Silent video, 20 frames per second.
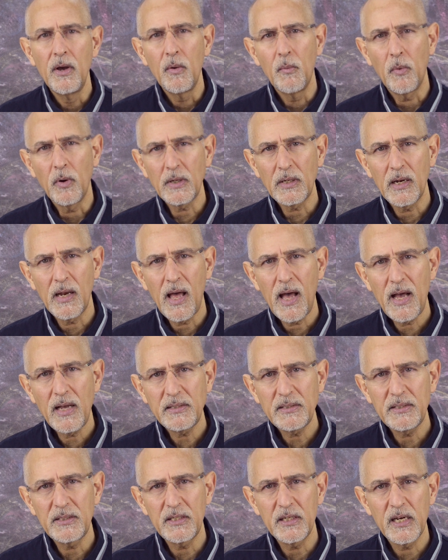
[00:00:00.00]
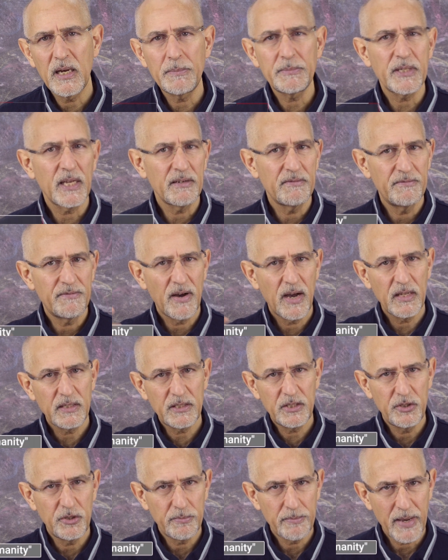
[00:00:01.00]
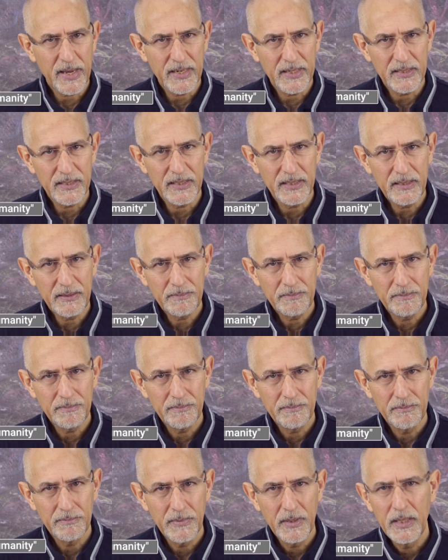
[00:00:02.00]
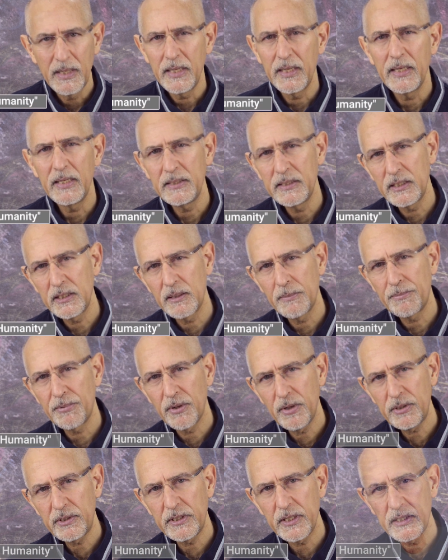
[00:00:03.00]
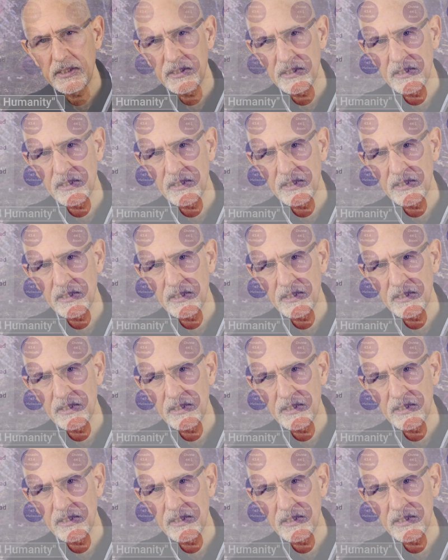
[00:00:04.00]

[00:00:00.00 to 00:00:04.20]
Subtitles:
What Lars terms advanced humanity is in the process